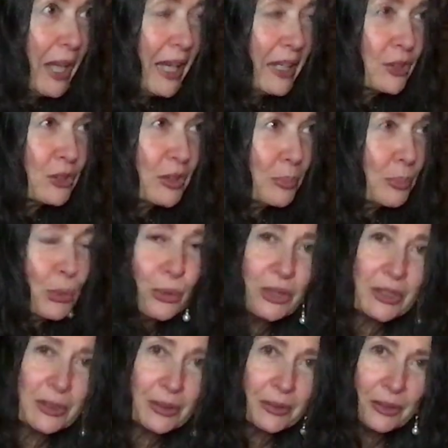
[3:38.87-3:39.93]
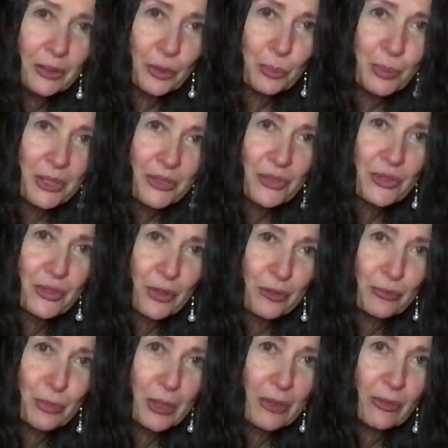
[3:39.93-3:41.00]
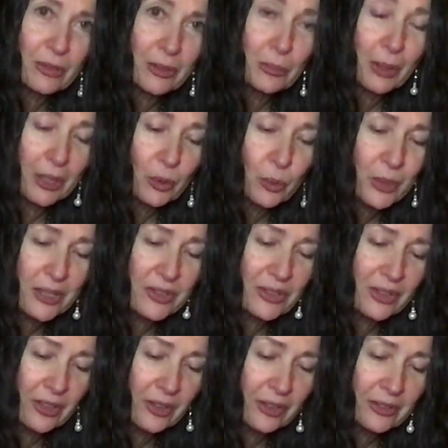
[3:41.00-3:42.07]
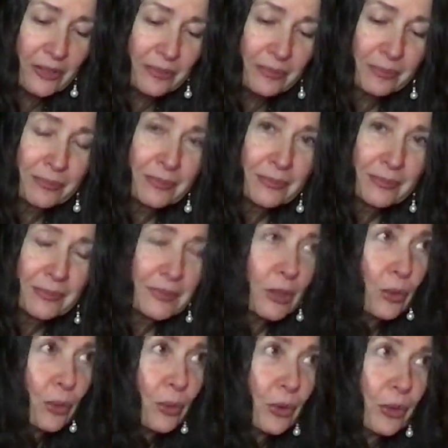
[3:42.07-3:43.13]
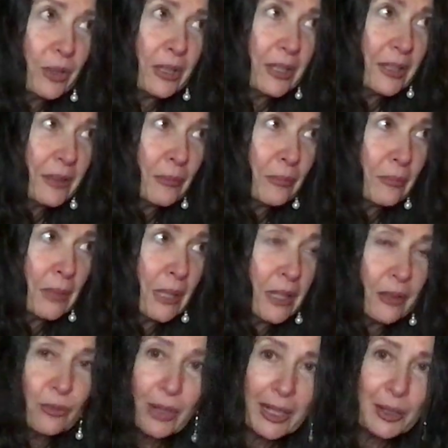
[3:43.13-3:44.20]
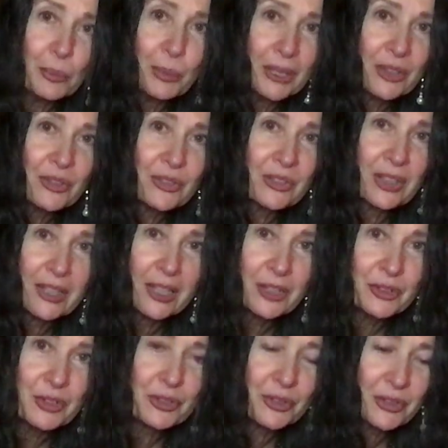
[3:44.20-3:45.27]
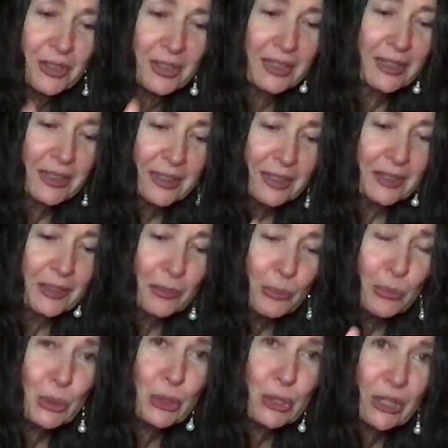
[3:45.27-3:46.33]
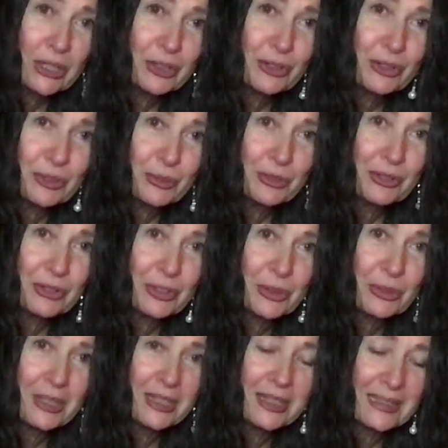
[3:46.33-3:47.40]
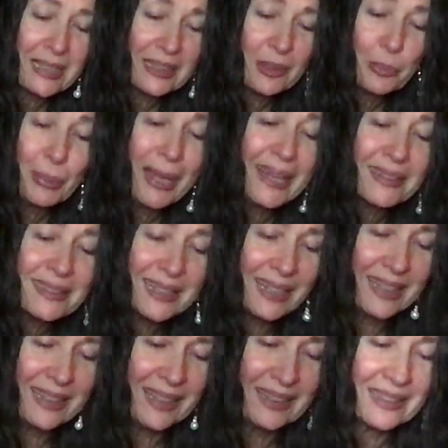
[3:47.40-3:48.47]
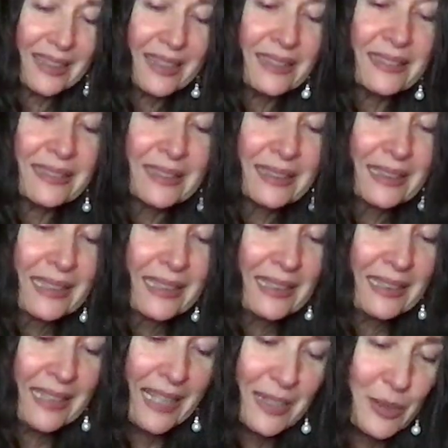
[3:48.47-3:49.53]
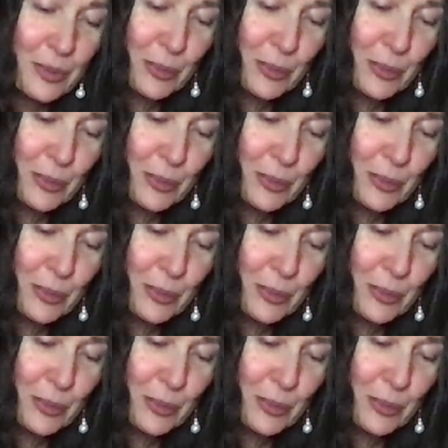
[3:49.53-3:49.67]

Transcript: actually put it, you know, pieces of beef in my Cuisinart or in my Vitamix, and I just mush it so that it's like a pate, I guess. That's